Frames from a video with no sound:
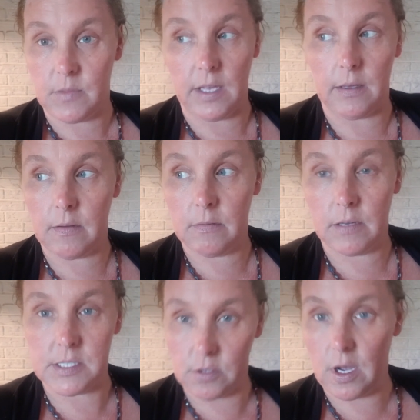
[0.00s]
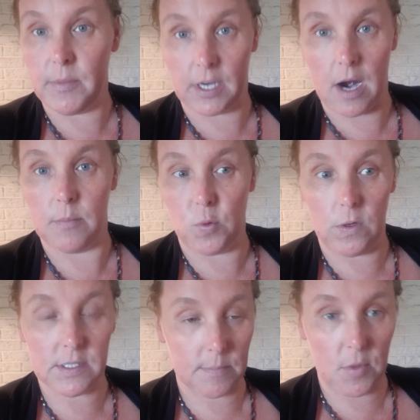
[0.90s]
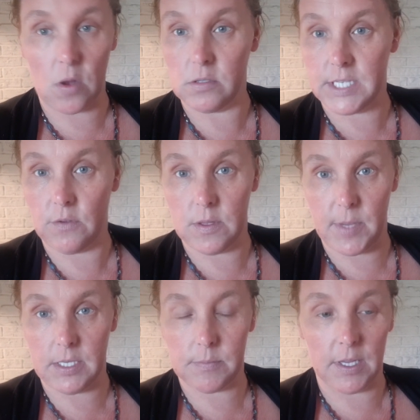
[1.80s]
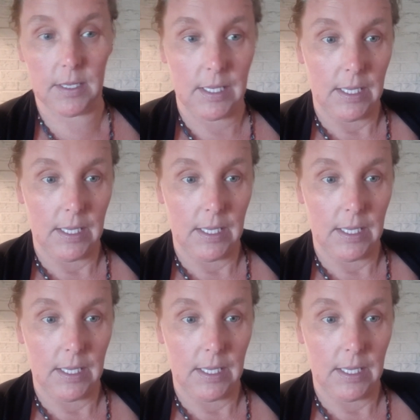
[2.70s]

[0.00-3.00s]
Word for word: Like, I still got my carboys and bottles down in the basement.